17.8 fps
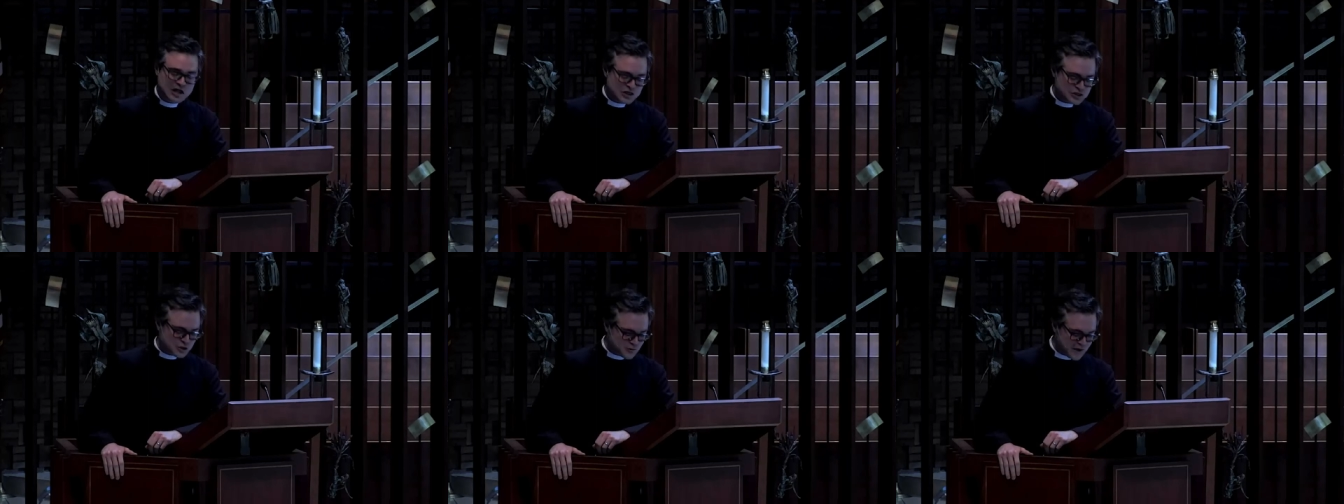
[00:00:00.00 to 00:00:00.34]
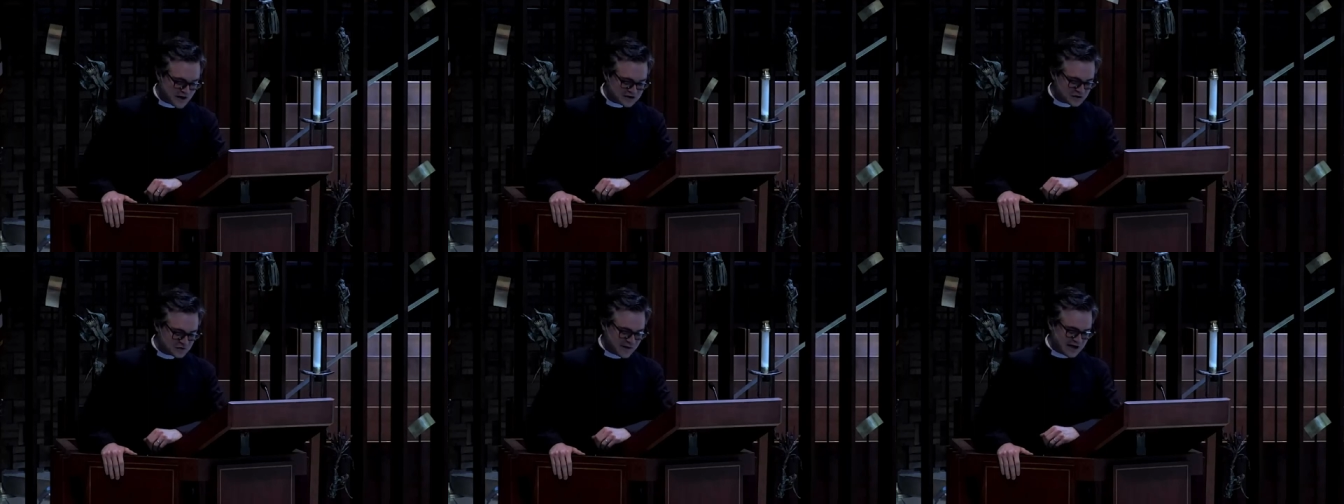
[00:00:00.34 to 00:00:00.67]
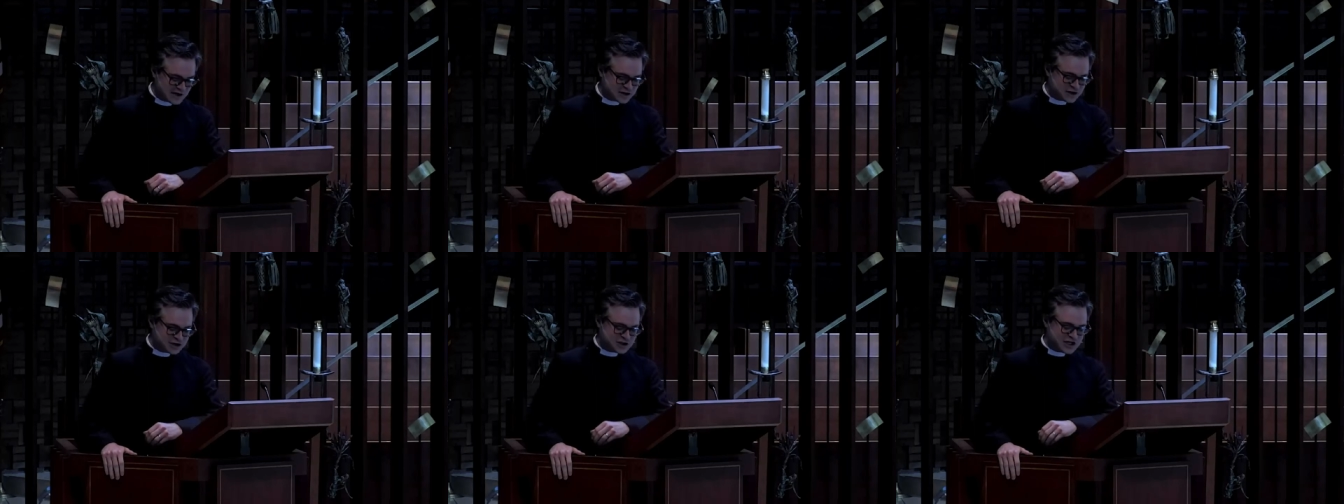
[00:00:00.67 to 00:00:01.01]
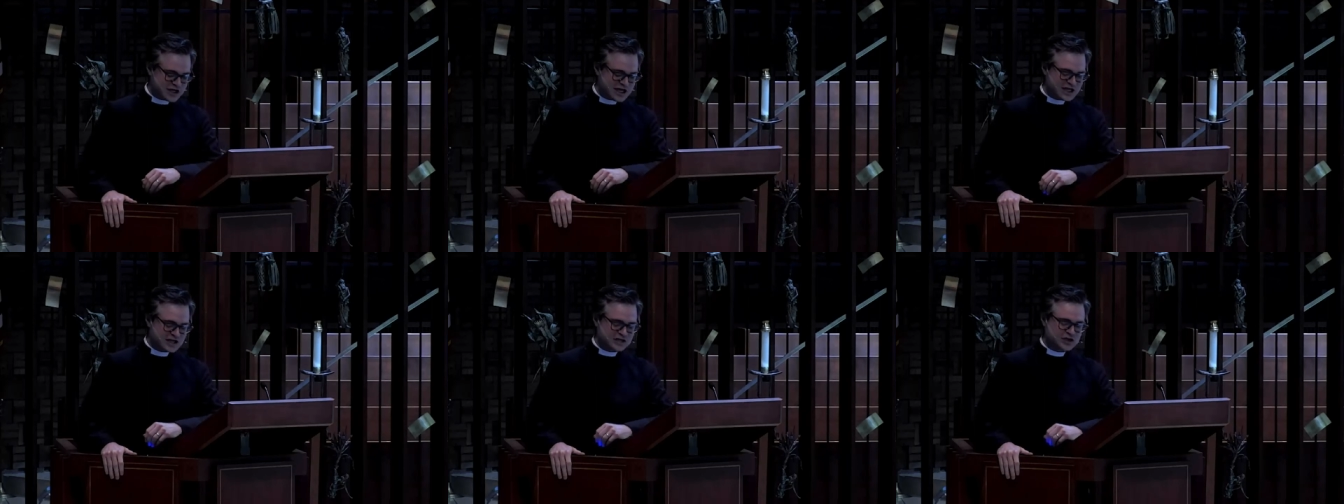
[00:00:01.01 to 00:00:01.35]
The resurrection
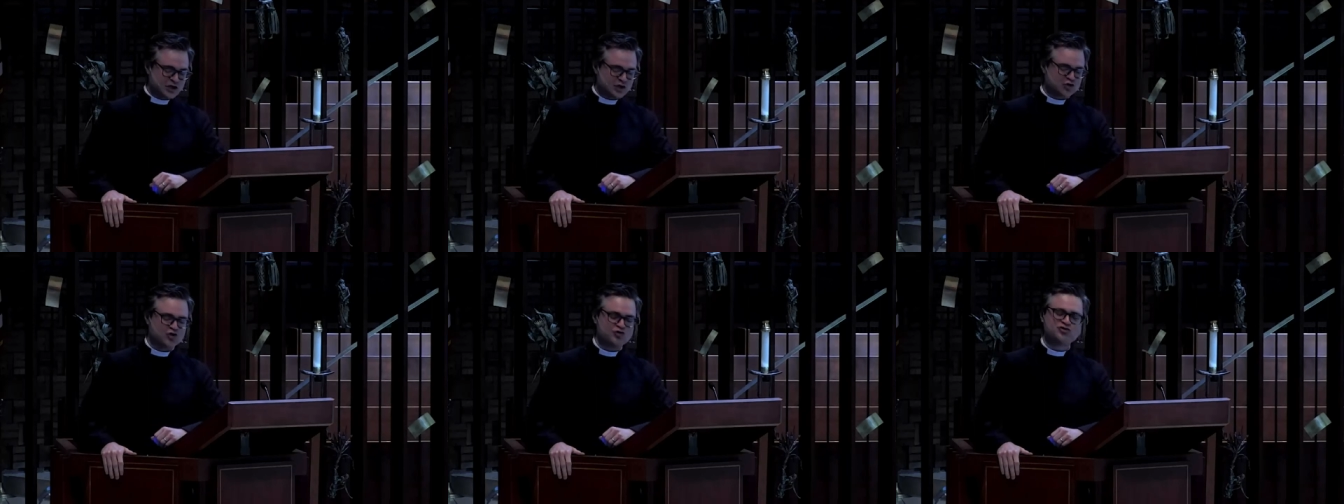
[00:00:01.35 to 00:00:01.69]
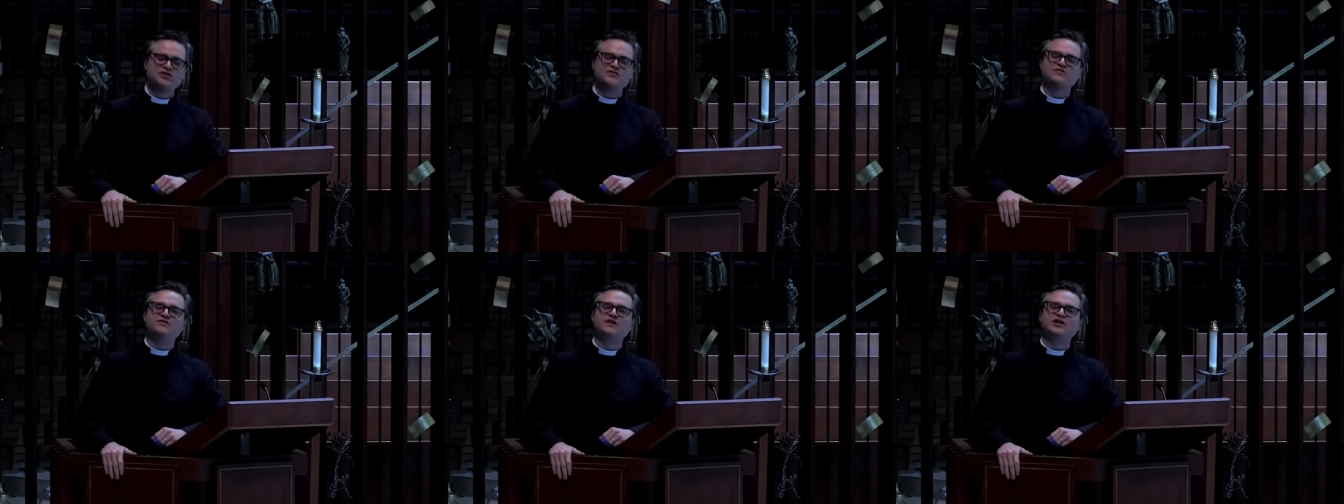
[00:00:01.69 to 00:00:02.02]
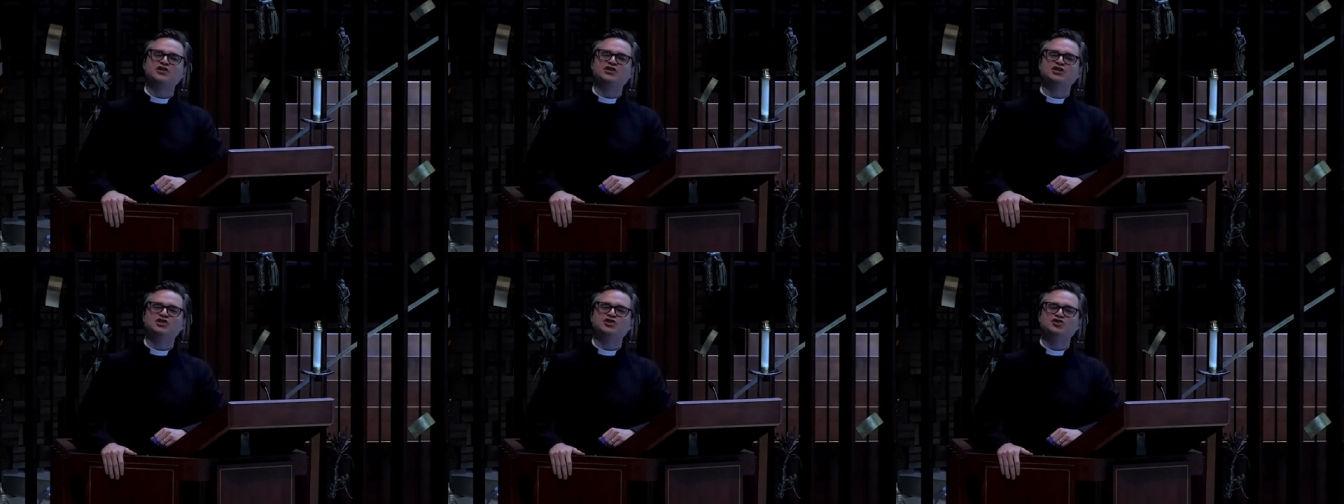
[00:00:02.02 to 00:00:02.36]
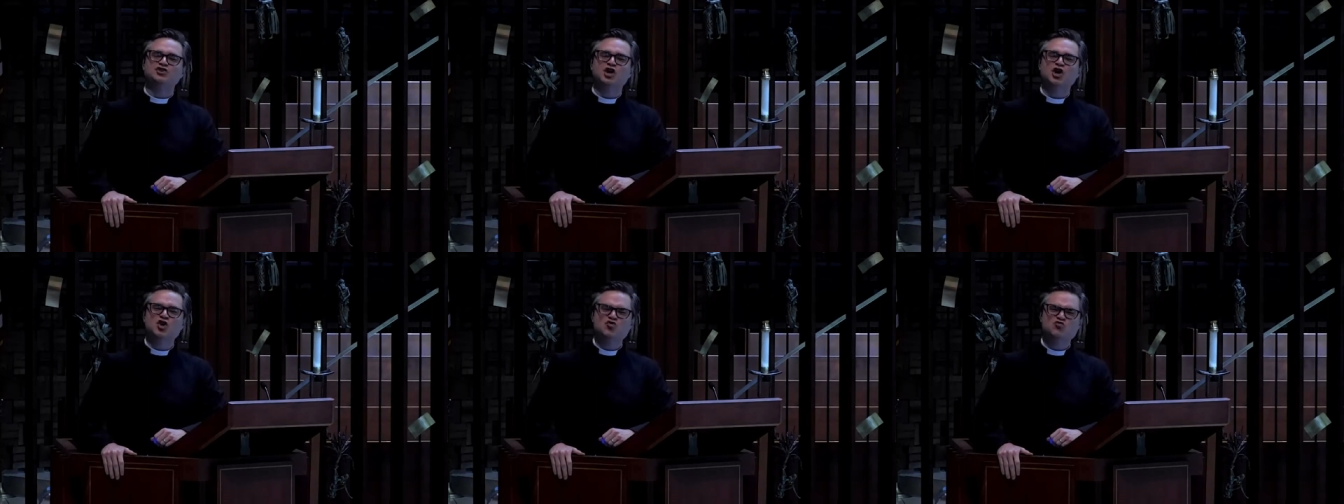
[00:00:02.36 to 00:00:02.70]
is the
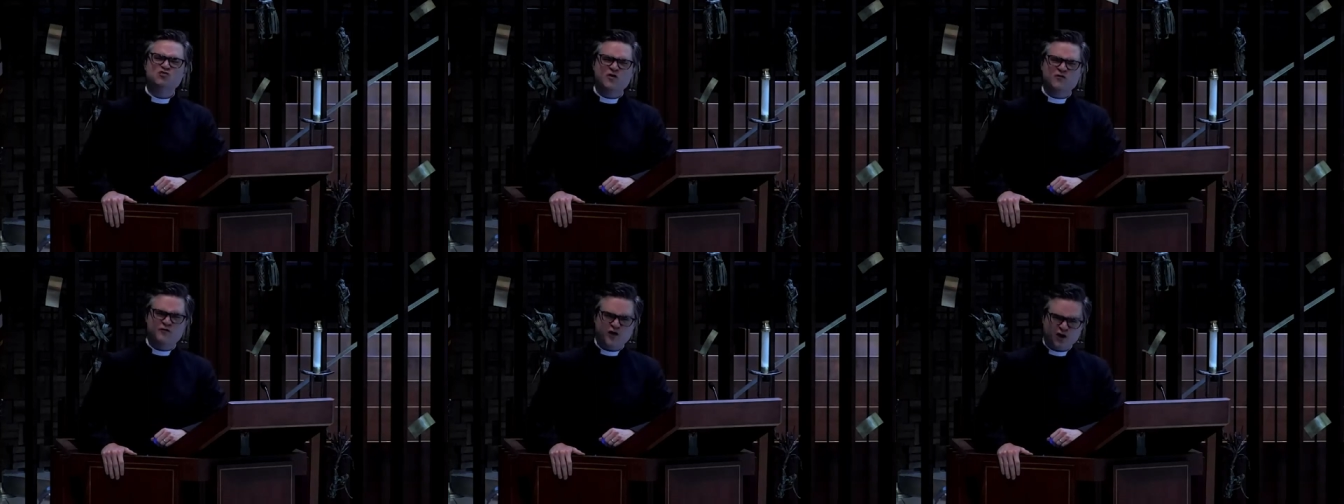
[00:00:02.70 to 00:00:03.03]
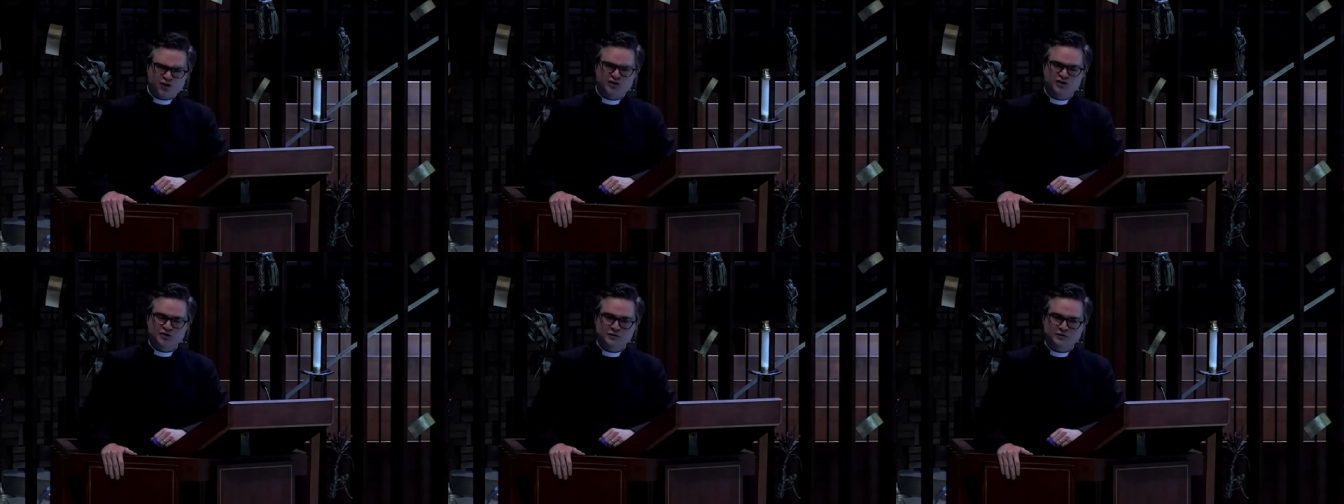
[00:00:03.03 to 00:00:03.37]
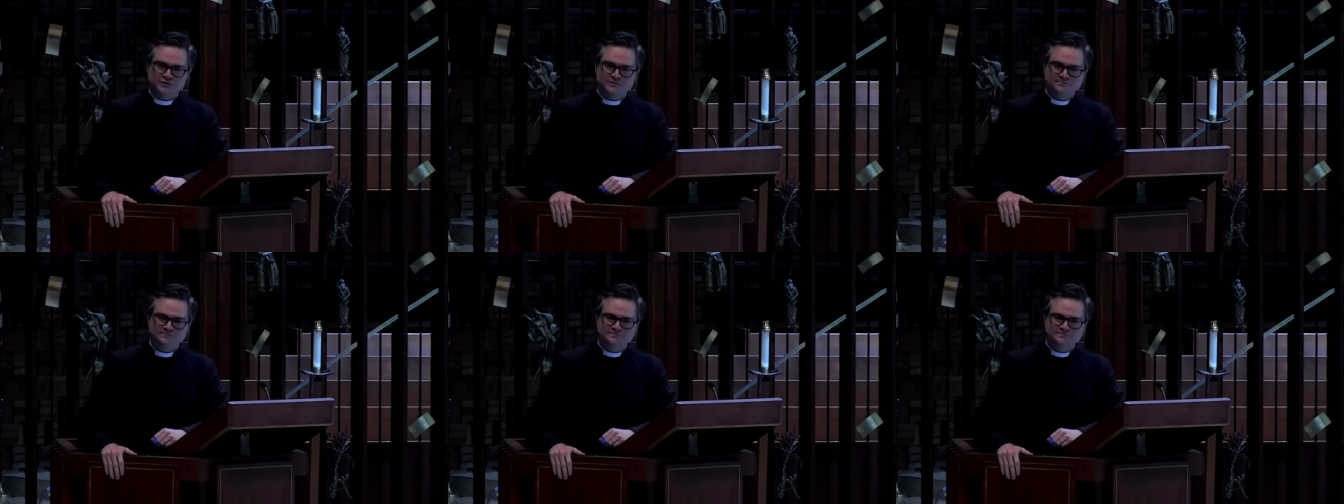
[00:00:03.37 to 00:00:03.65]
crucifixion's reversal,